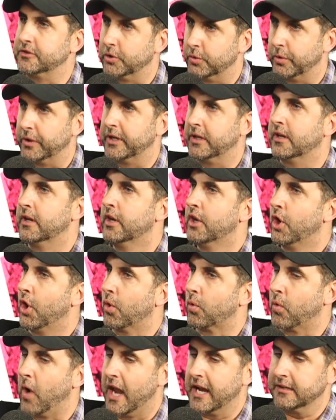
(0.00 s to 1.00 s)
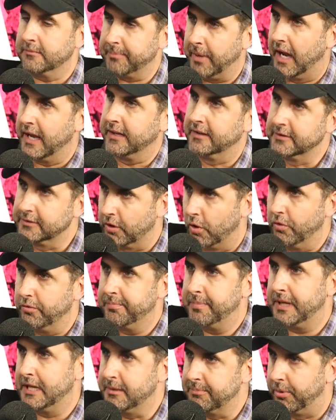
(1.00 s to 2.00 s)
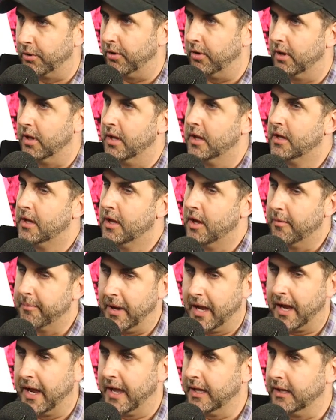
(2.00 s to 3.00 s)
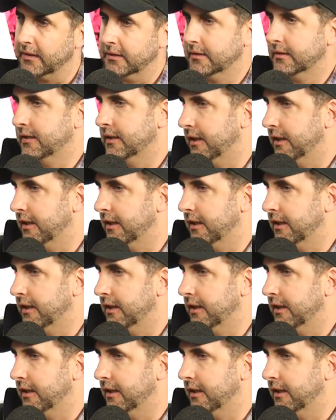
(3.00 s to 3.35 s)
doing right by his own people by,